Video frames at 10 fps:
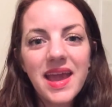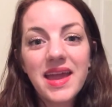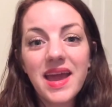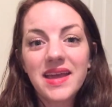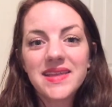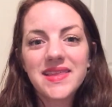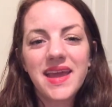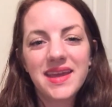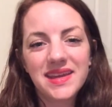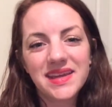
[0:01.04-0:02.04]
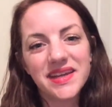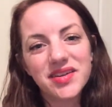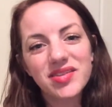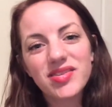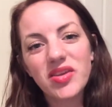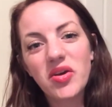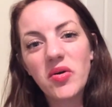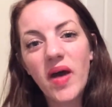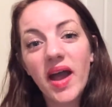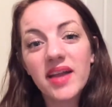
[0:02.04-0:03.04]
Hey guys, Anna here. So
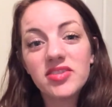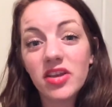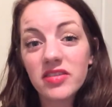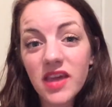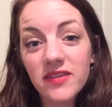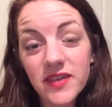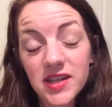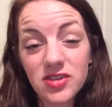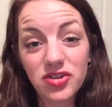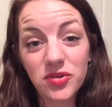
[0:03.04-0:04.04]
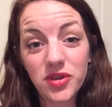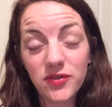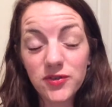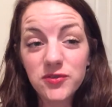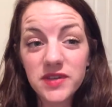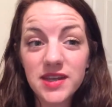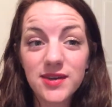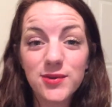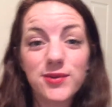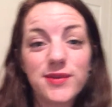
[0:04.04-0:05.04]
I just got finished doing a few
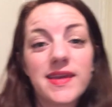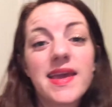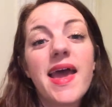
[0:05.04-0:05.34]
videos